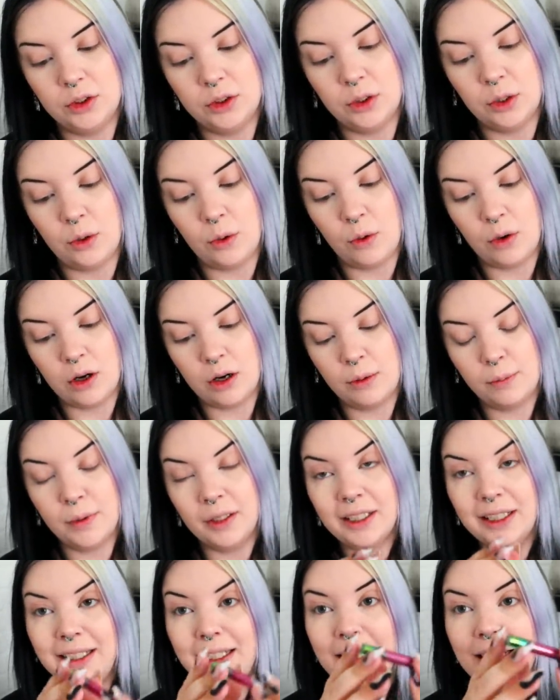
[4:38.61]

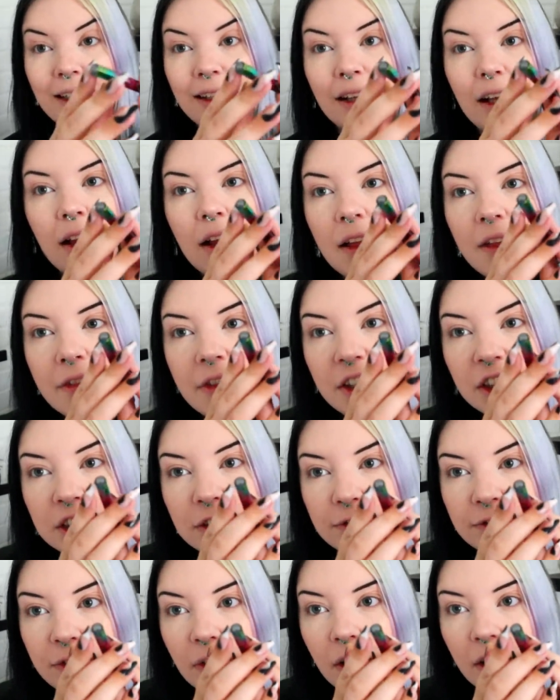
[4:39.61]
Tourmaline. This
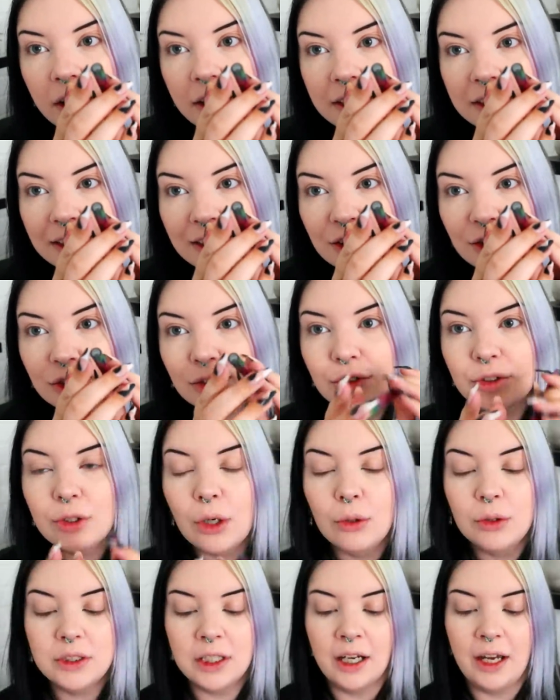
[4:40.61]
font is
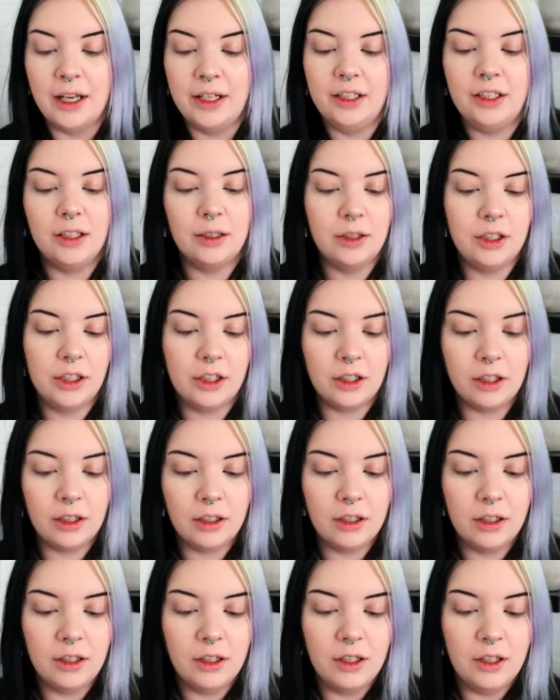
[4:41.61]
so tiny on
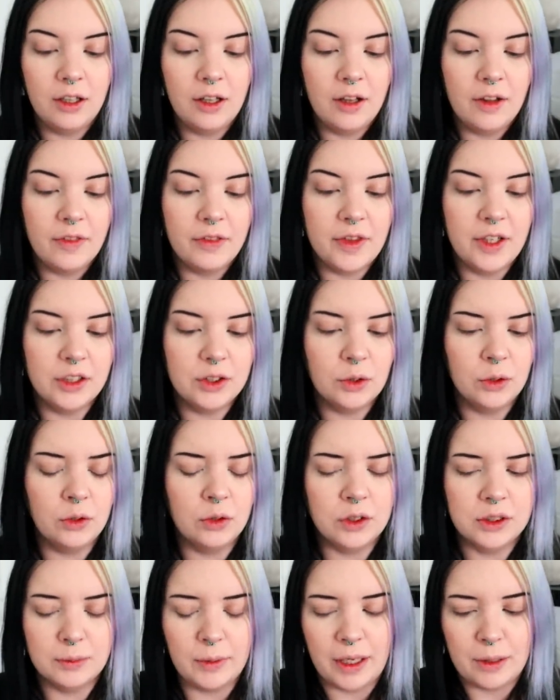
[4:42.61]
here. This one
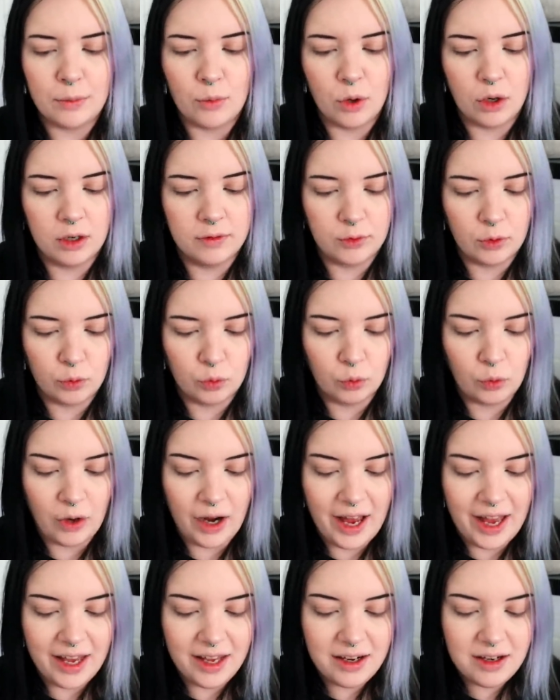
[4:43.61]
looks like more of a
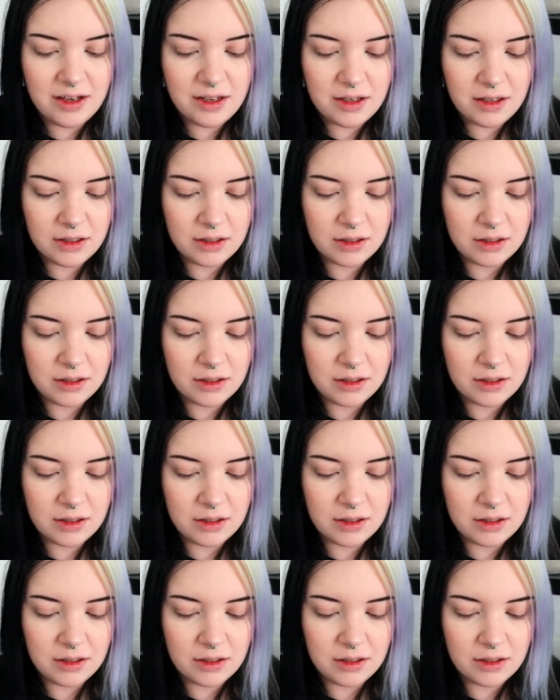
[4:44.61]
red.